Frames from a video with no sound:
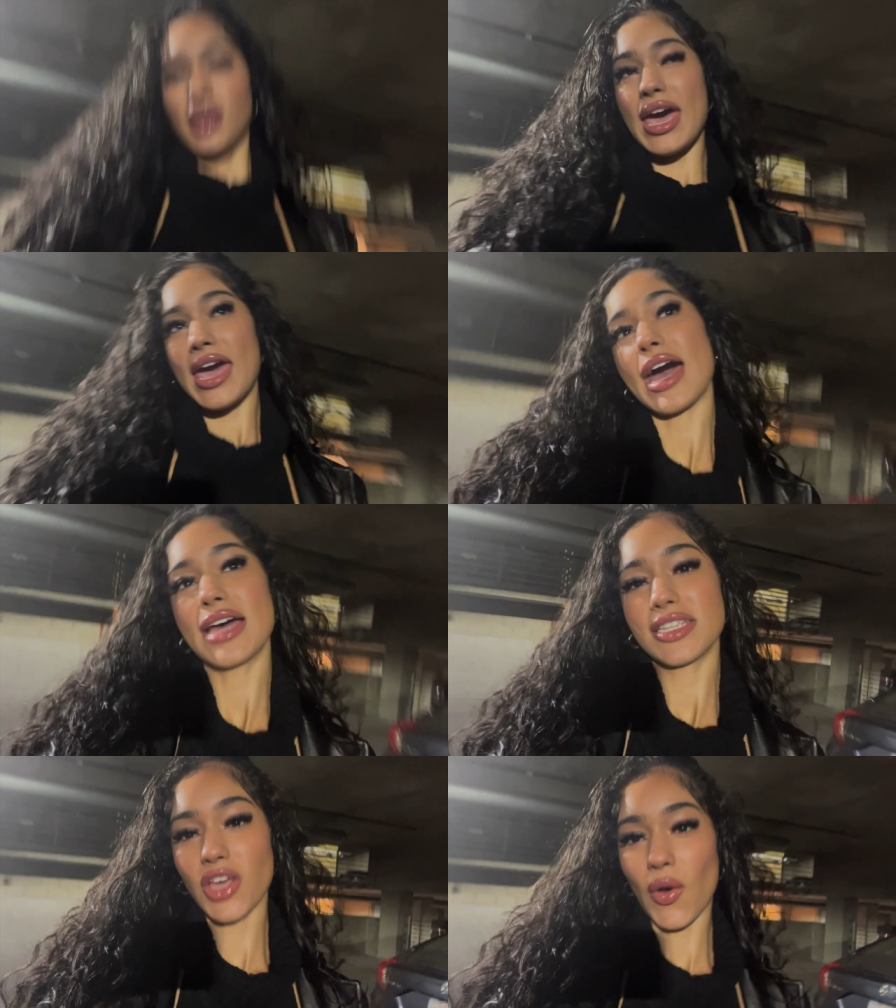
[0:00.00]
Hey
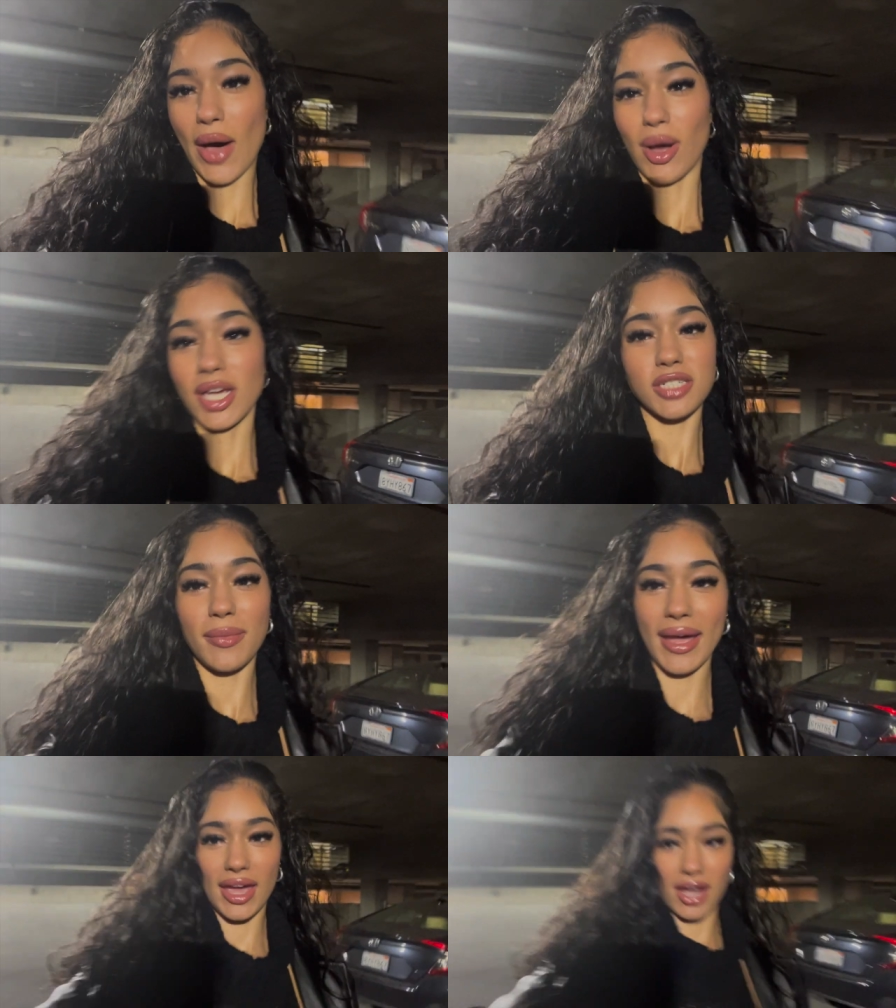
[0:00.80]
guys, so I washed my
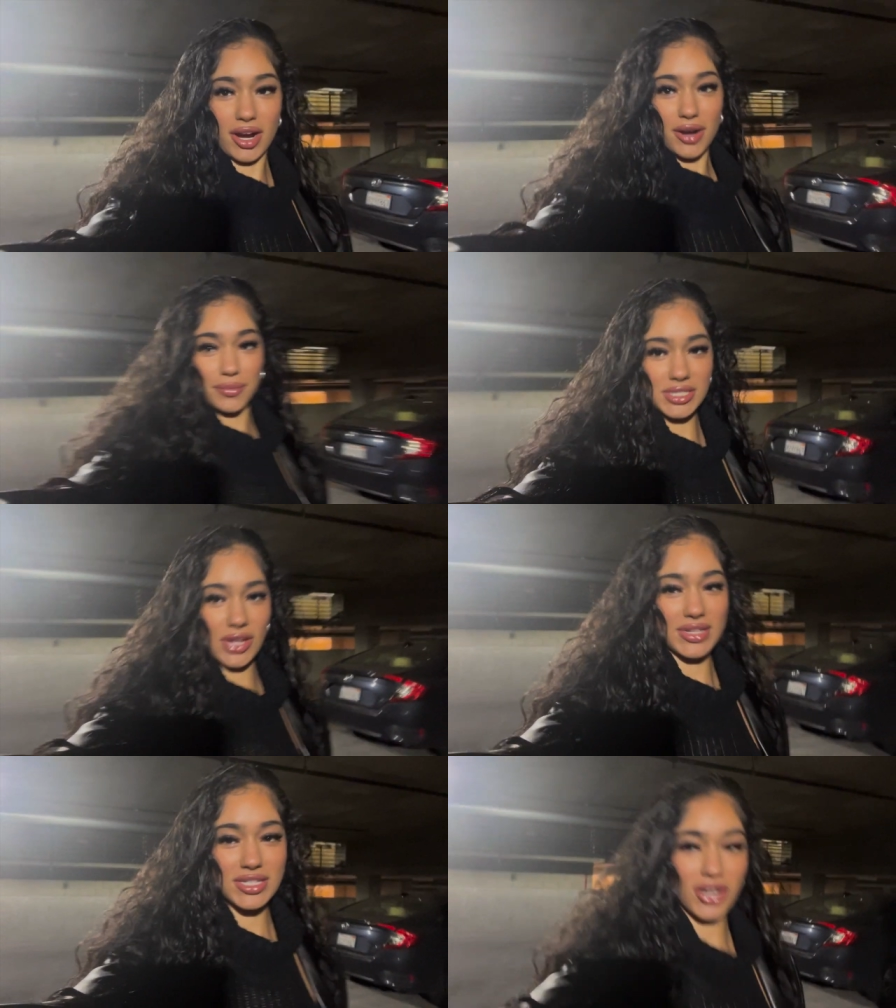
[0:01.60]
hair, so it's